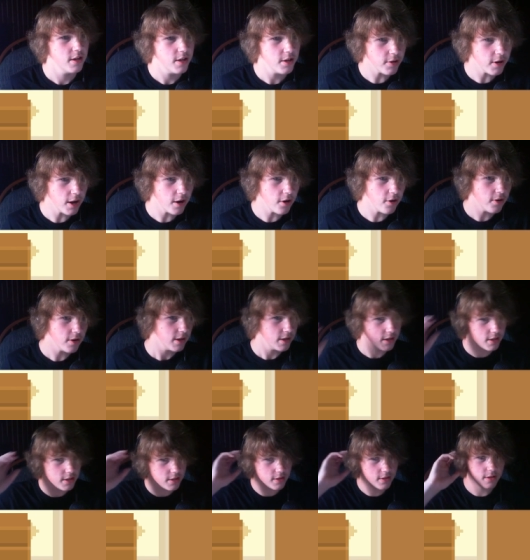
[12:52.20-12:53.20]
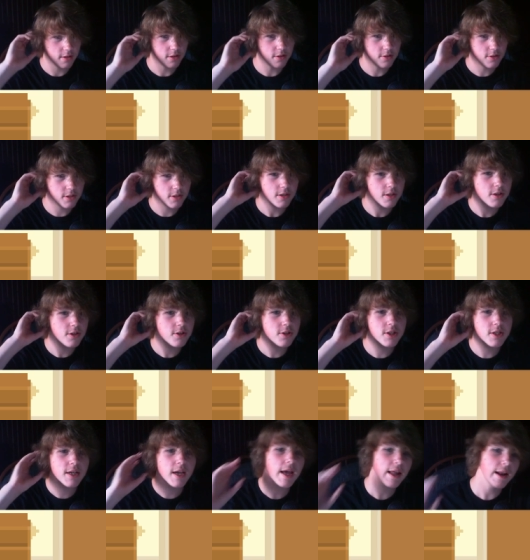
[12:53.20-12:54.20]
You know, you should, you
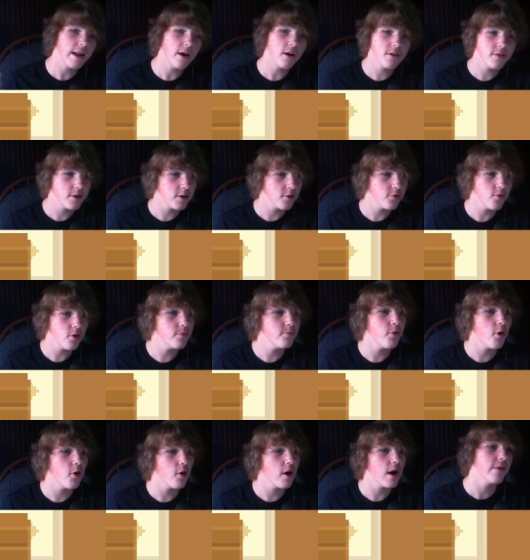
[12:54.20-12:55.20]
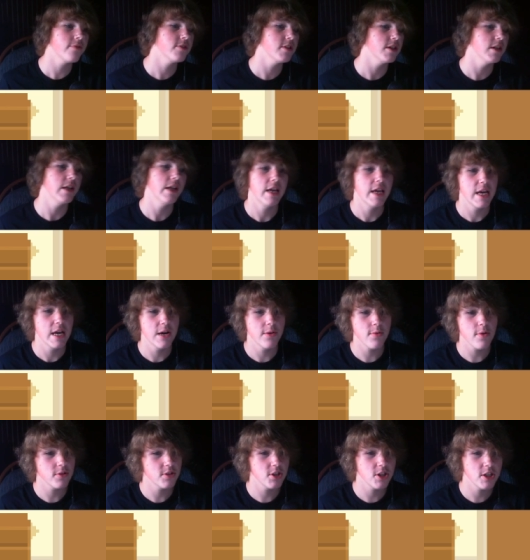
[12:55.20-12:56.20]
should get out of your room more often. It
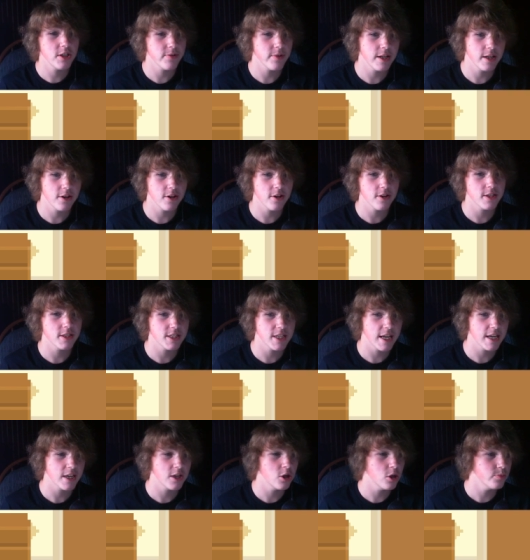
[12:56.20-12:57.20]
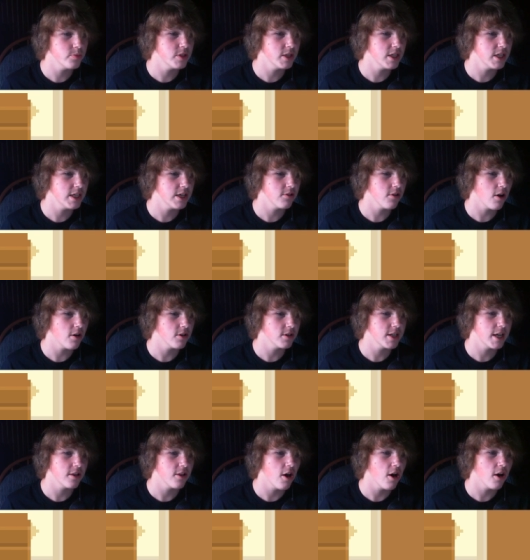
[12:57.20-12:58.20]
won't do you any good to stay cooped in here all
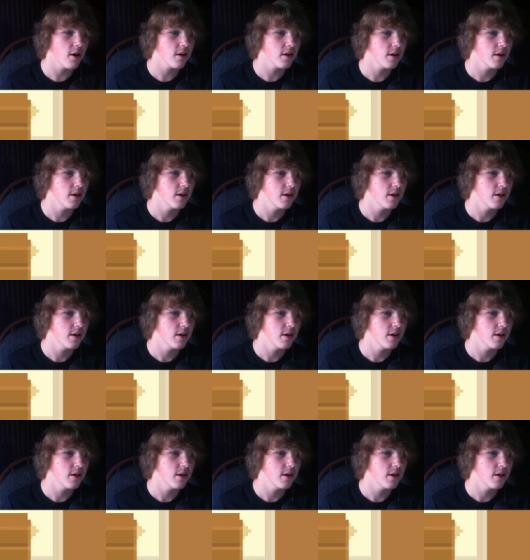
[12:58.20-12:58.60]
day long.